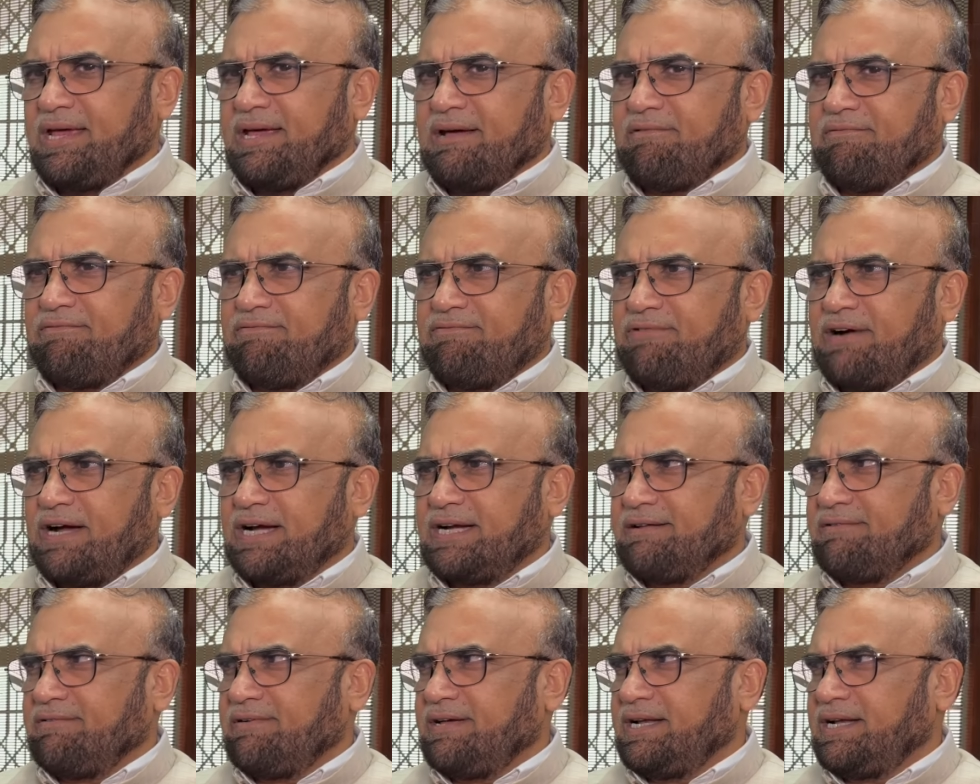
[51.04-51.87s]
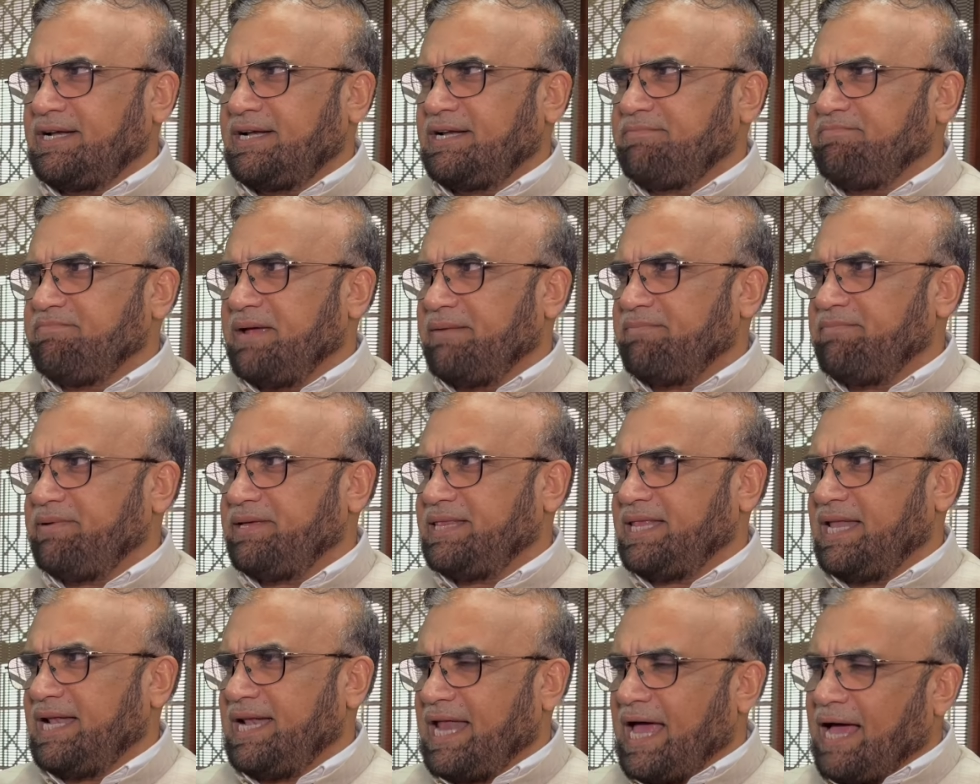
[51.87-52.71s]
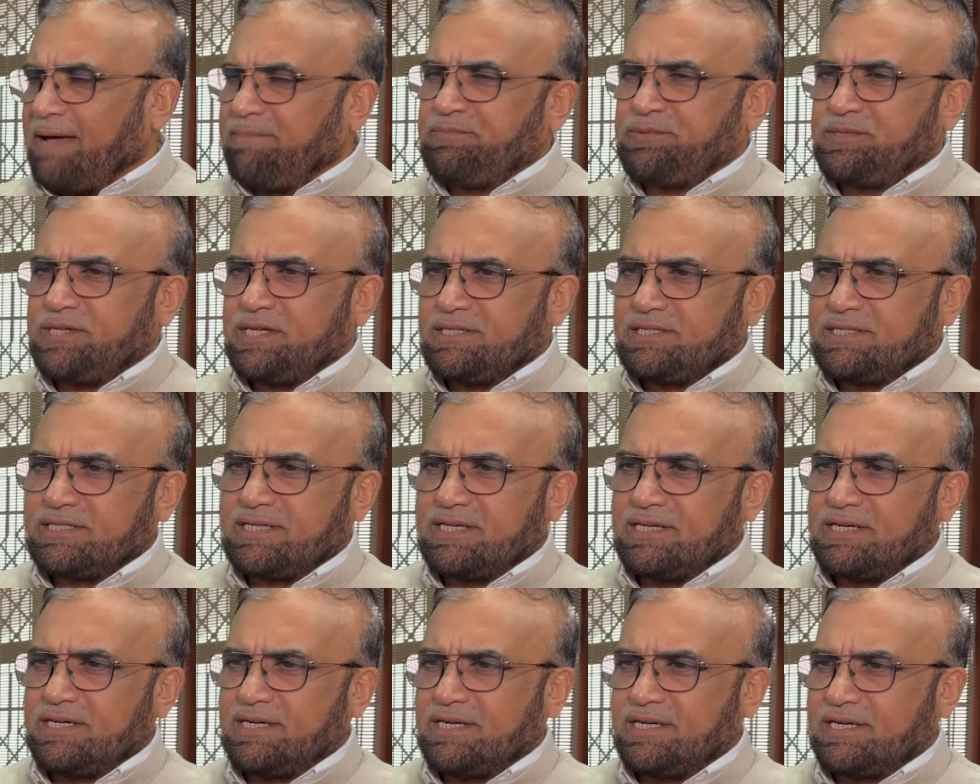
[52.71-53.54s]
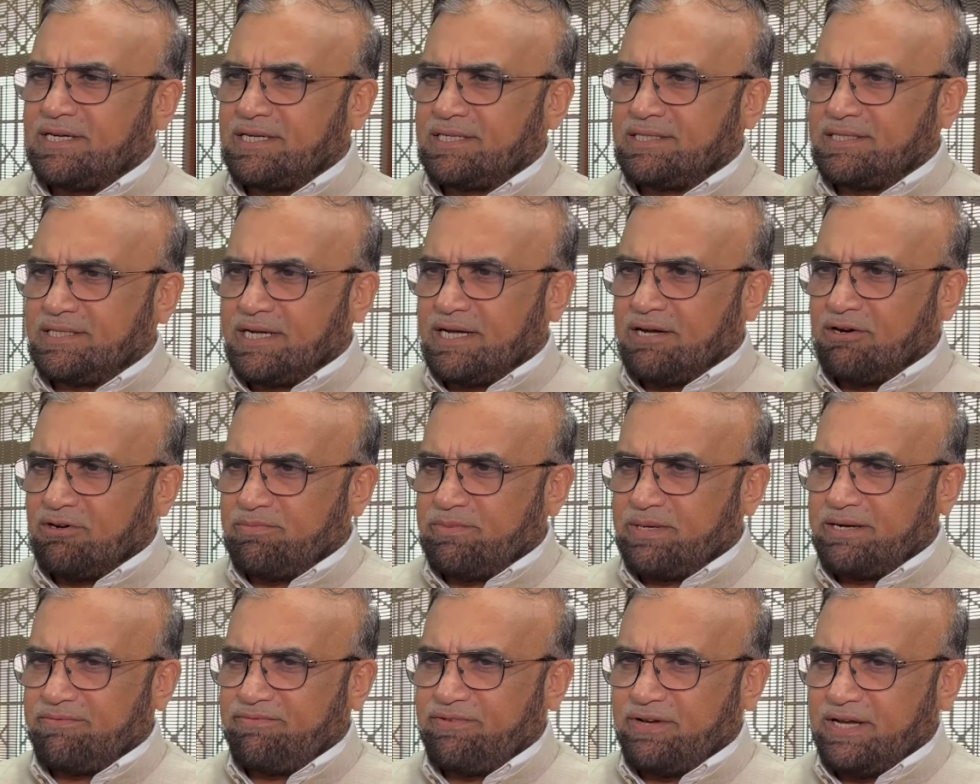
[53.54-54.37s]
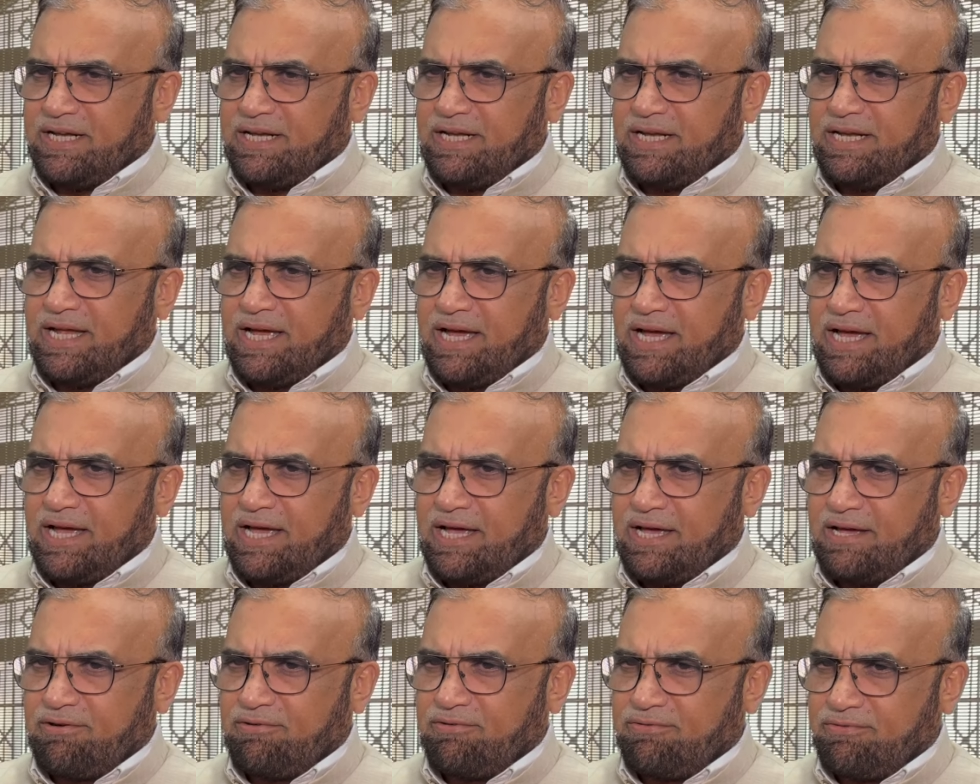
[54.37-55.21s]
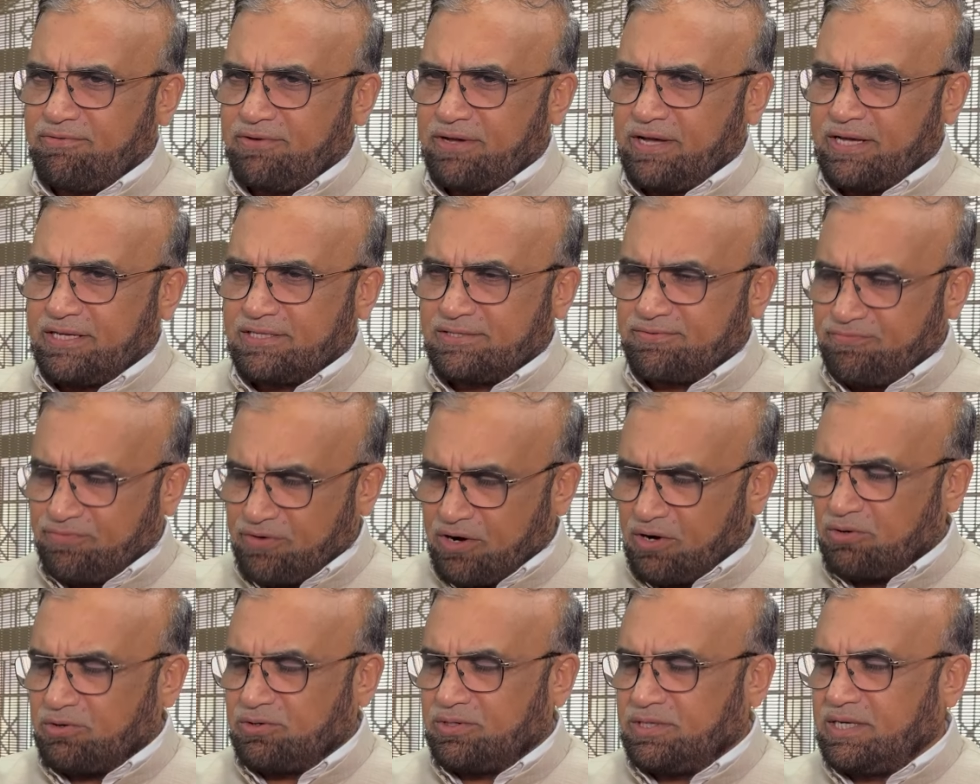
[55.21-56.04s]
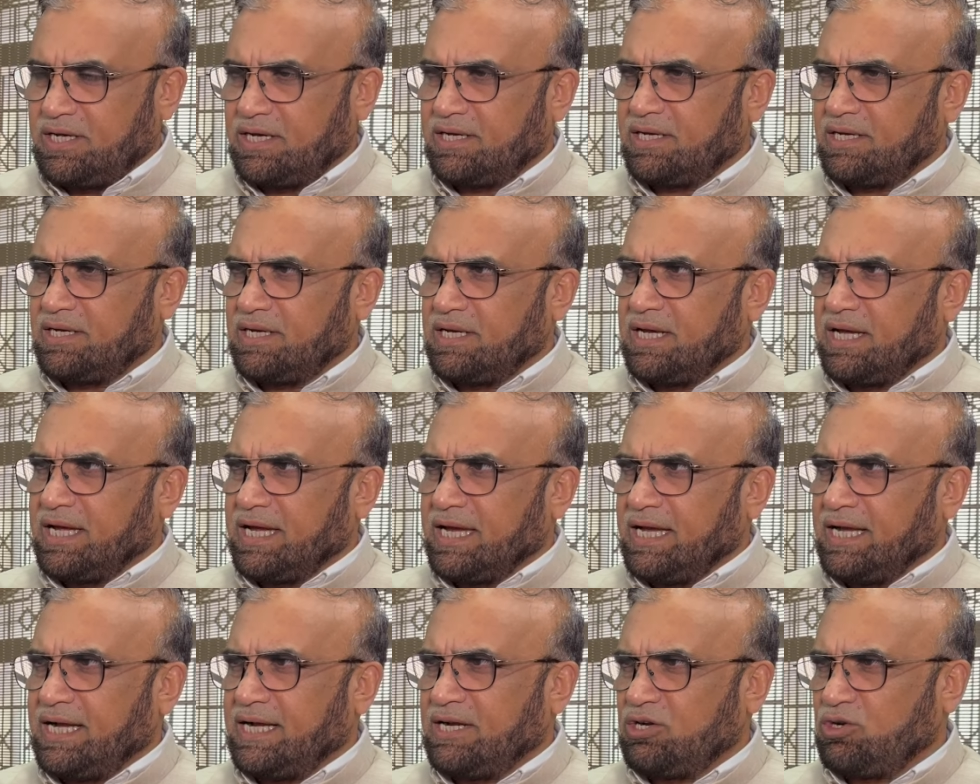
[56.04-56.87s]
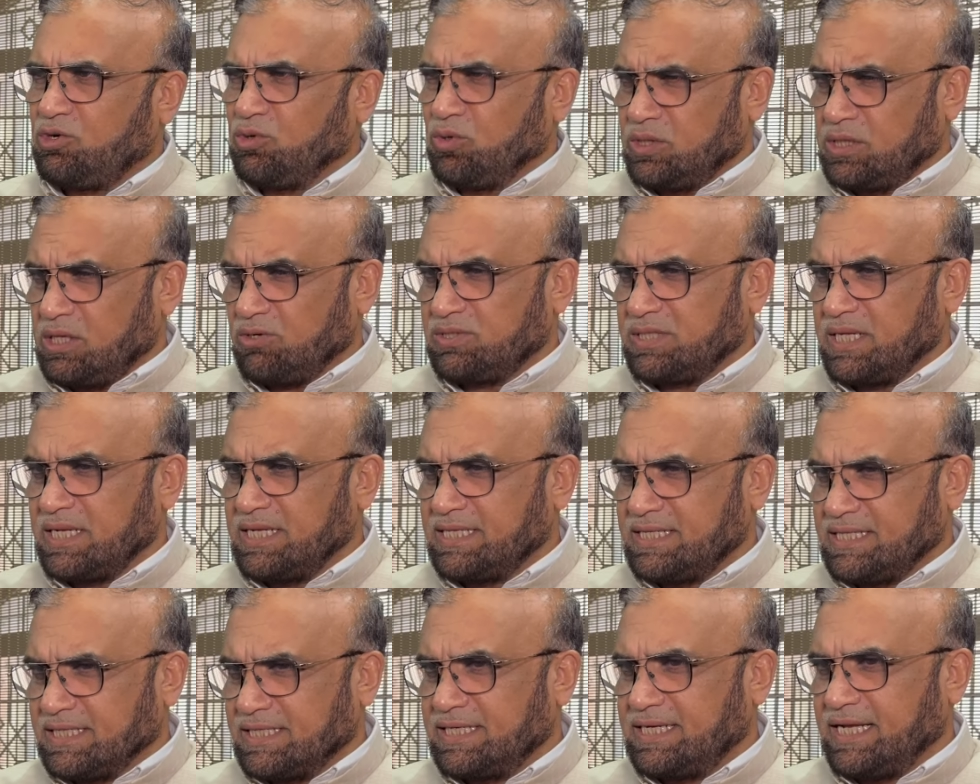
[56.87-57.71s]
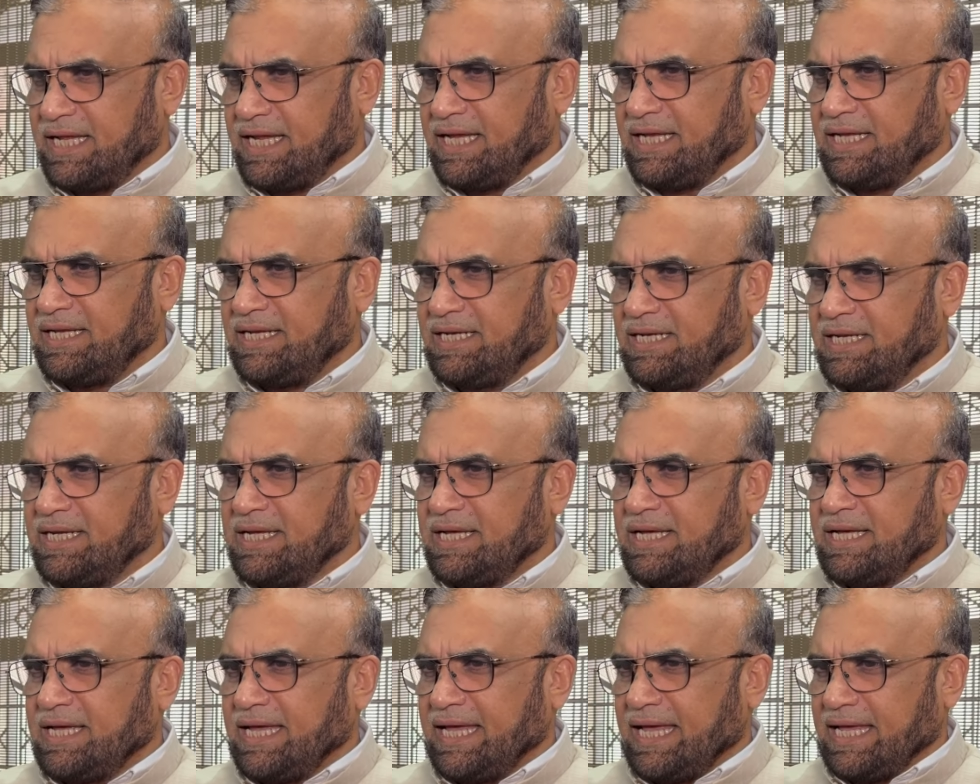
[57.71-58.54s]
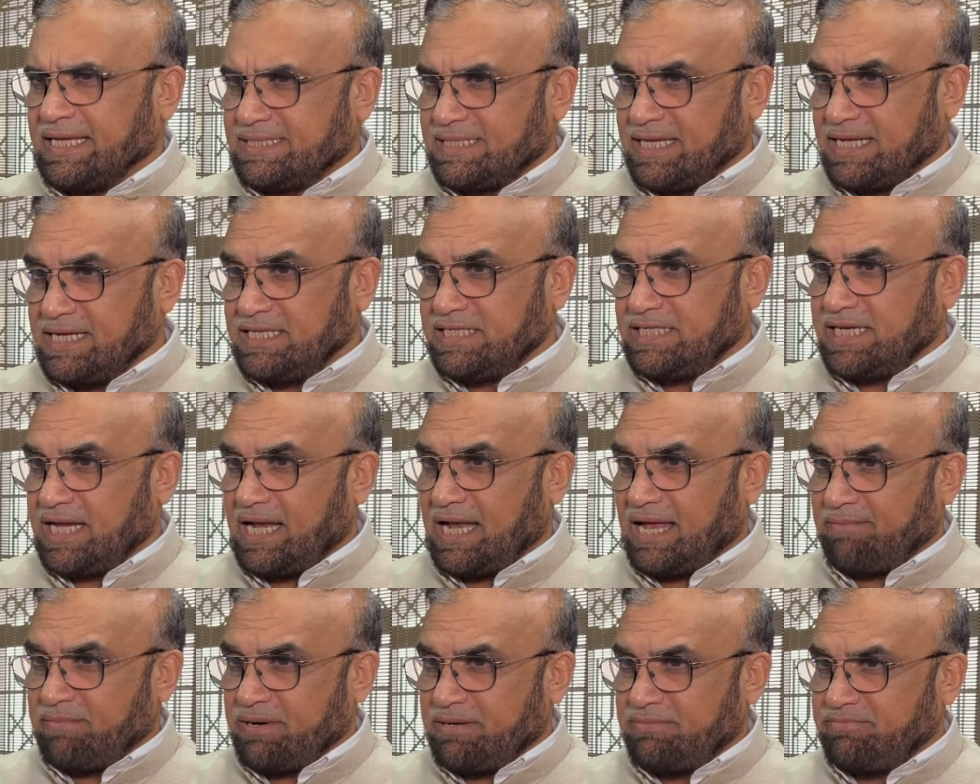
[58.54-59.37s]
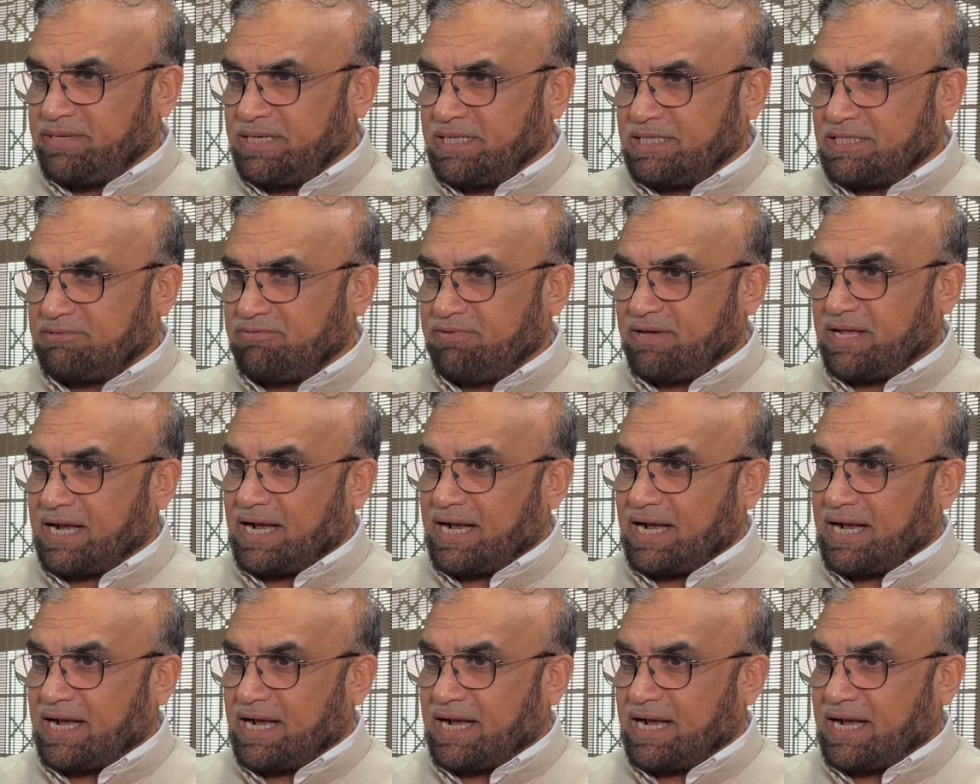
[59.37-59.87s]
Whatever it may be, the lapses uh, the Government of India have has found in two thousand thirteen, essential amendments were